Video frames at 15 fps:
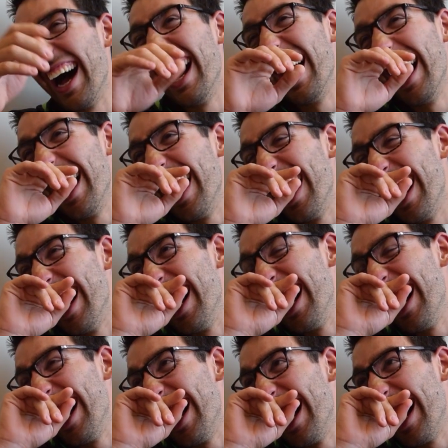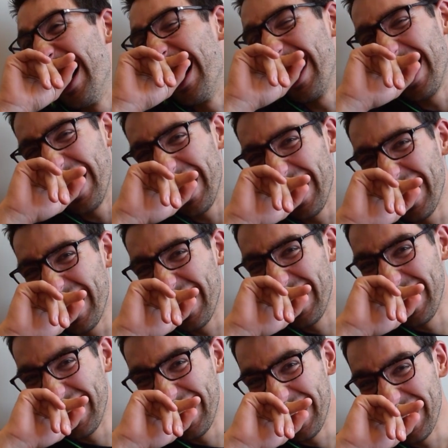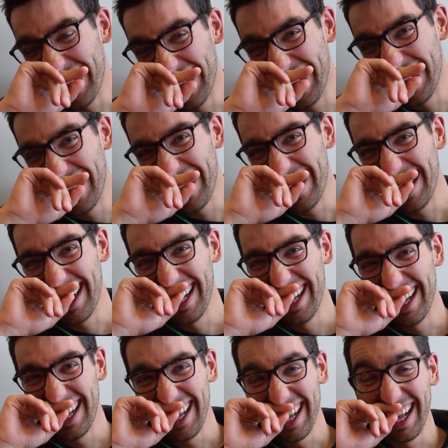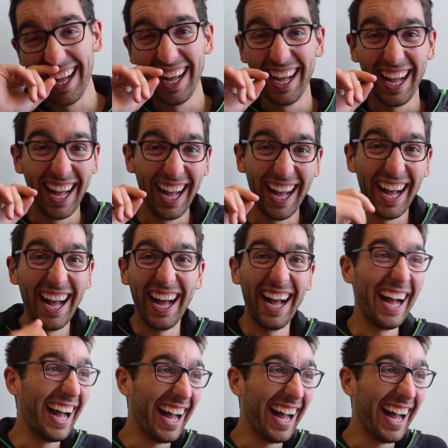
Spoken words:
Yeah, you clearly got overexcited from the 360 spins.